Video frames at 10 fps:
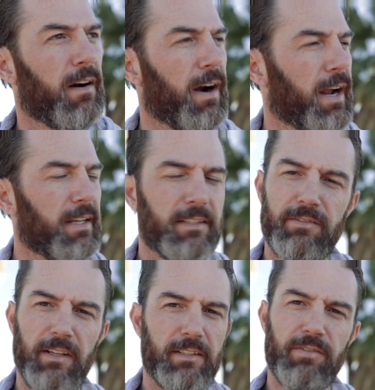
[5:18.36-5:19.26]
right?
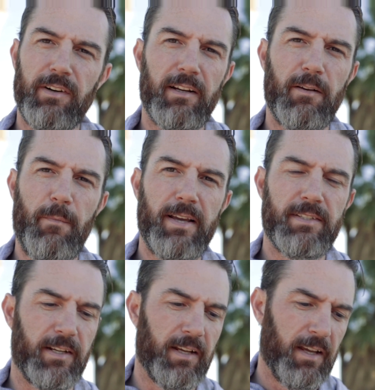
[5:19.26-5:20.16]
It's, it's freaking
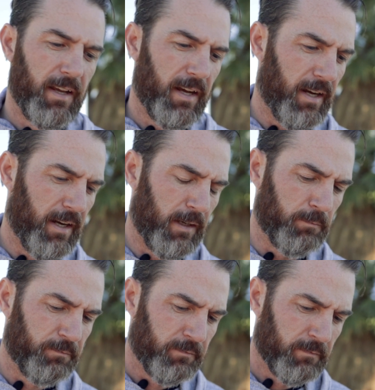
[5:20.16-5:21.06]
amazing.
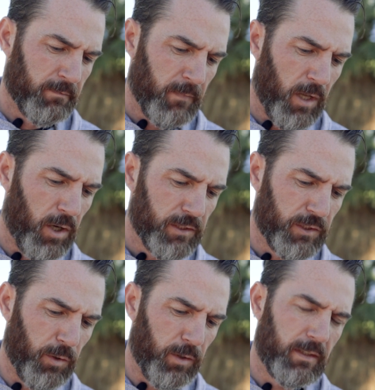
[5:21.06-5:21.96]
Um,
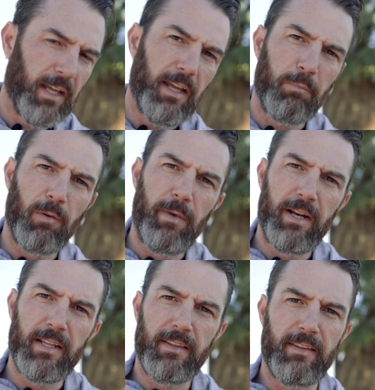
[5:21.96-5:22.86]
also, they
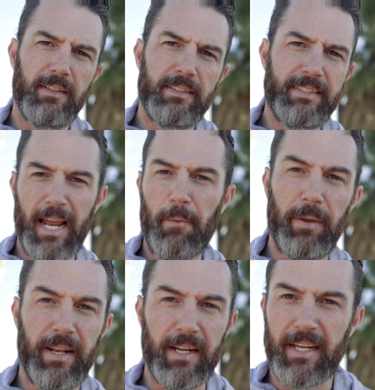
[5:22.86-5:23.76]
implemented
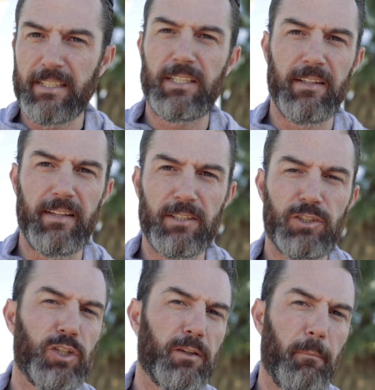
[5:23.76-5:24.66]
dampening into
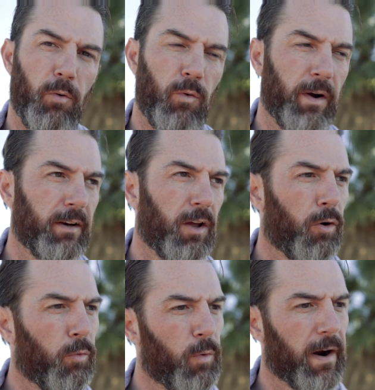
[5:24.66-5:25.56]
this to the point
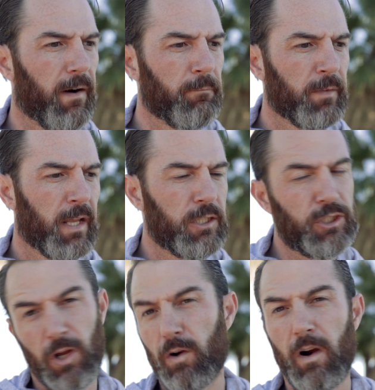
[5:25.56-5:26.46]
where
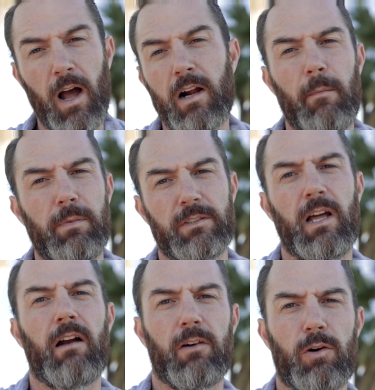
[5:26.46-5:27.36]
Shutter lockup is
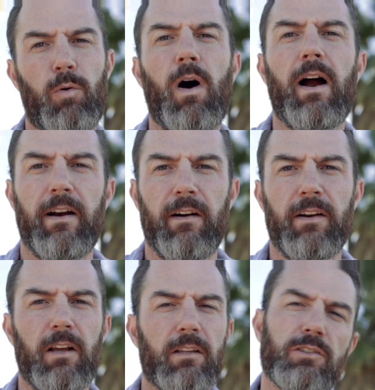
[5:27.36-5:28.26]
not required.
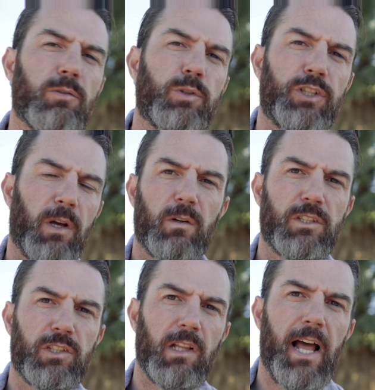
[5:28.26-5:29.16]
There's no shutter
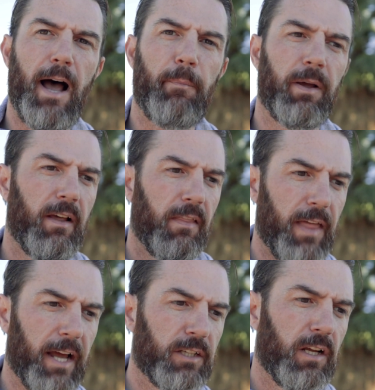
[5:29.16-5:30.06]
slap.
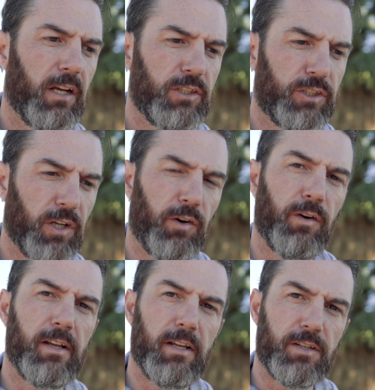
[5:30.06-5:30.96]
That
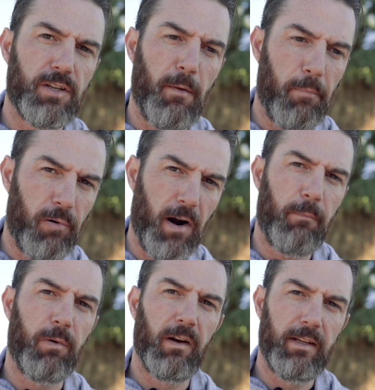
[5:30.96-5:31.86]
shutter is
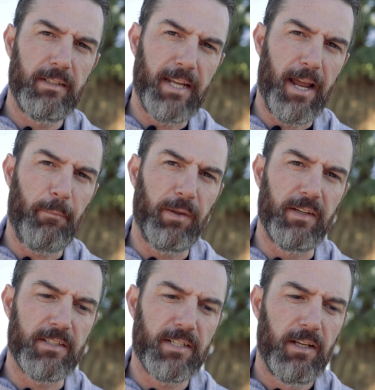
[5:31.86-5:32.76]
properly
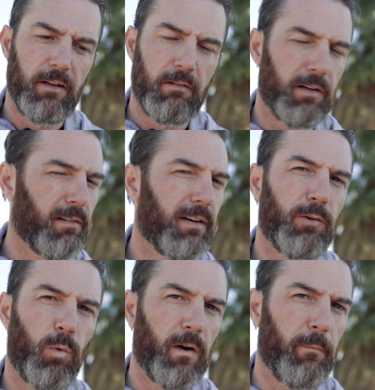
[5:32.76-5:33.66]
dampened. You don't need
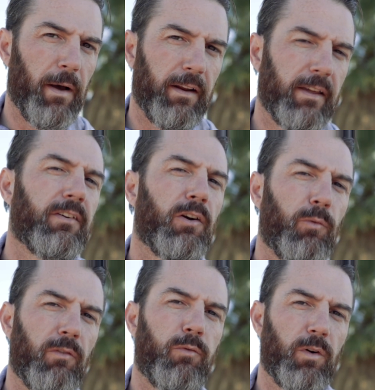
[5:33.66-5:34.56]
to worry about it, even at
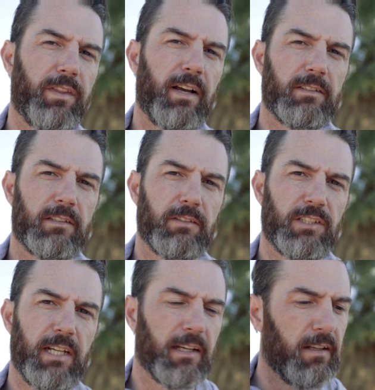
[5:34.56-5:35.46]
one four thousandth of a
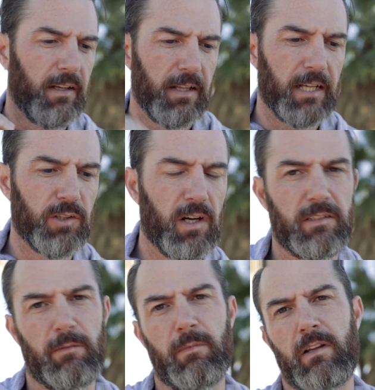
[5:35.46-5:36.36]
second. That's
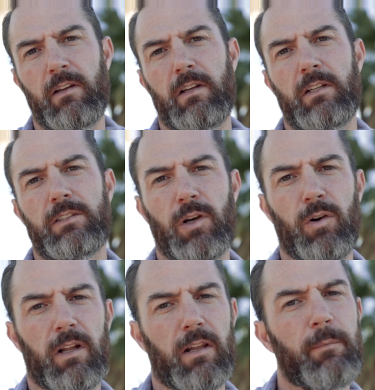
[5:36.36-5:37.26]
awesome.
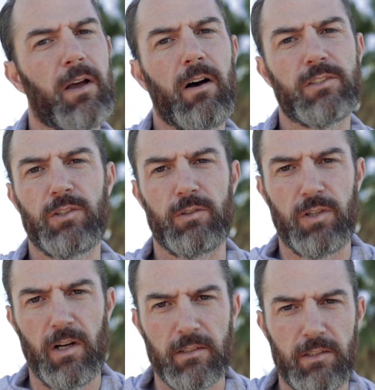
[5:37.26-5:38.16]
So let me also
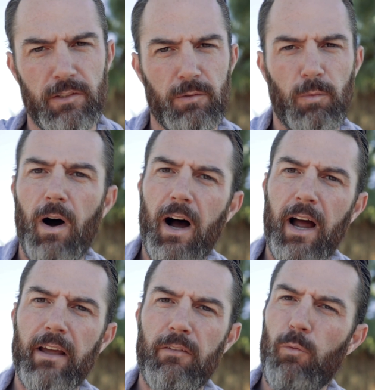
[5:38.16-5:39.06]
talk to you
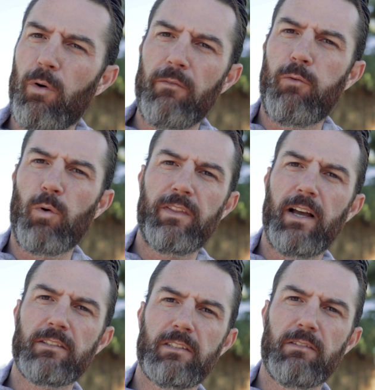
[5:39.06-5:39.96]
why one four
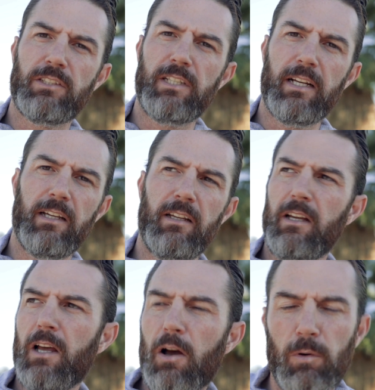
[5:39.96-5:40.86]
thousandth of a second
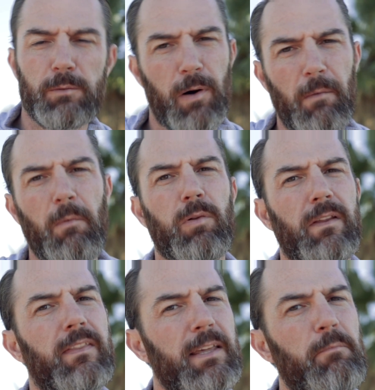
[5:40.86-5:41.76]
was
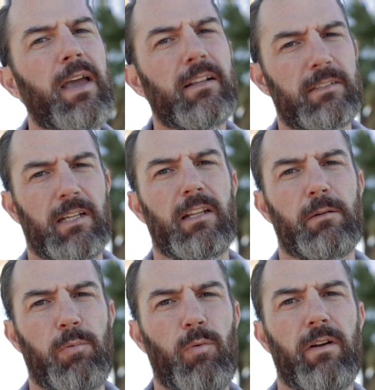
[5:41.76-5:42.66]
probably the main
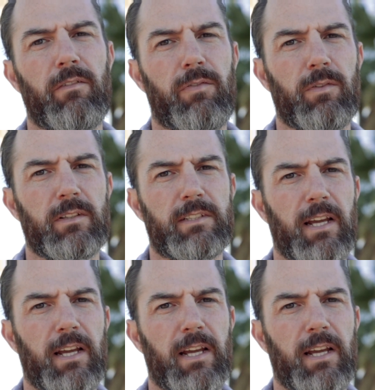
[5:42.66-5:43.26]
selling point for this